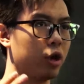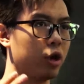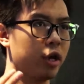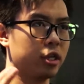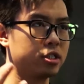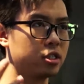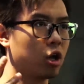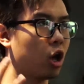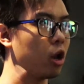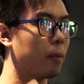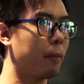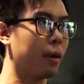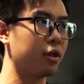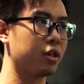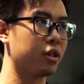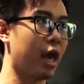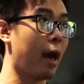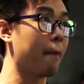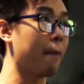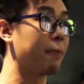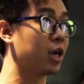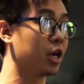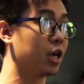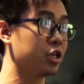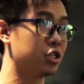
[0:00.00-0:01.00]
It's all about the
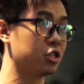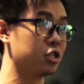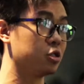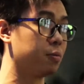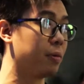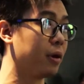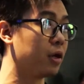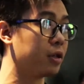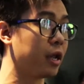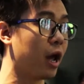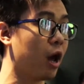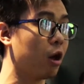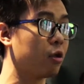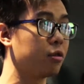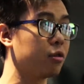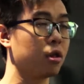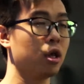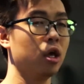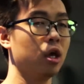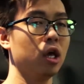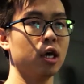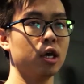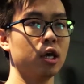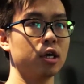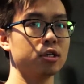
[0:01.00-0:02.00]
application build out.
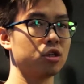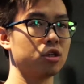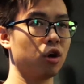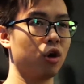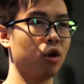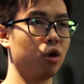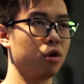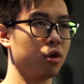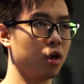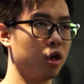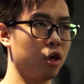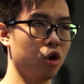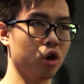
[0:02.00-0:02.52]
So